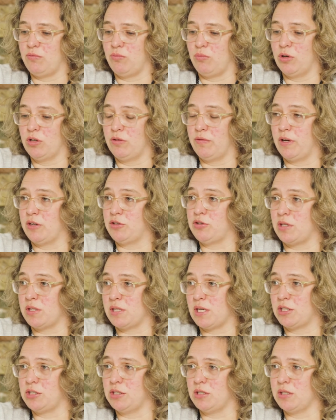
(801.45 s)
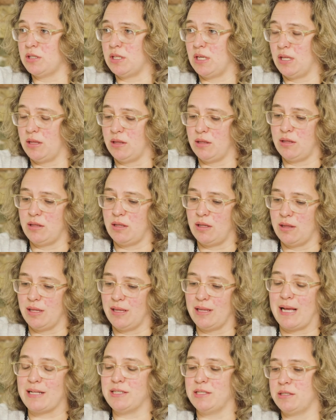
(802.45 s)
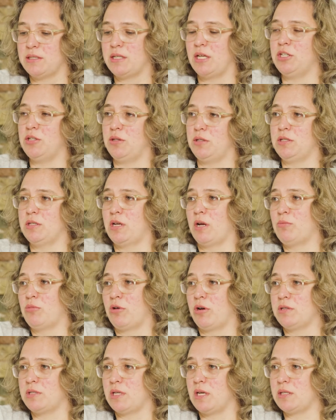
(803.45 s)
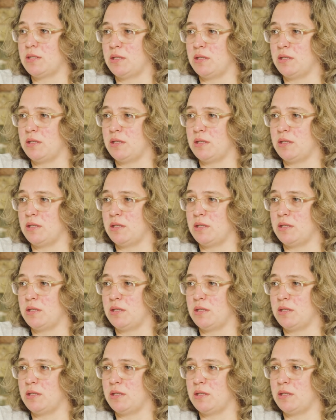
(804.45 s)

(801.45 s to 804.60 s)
one of our transactions in the latter stage of the design process,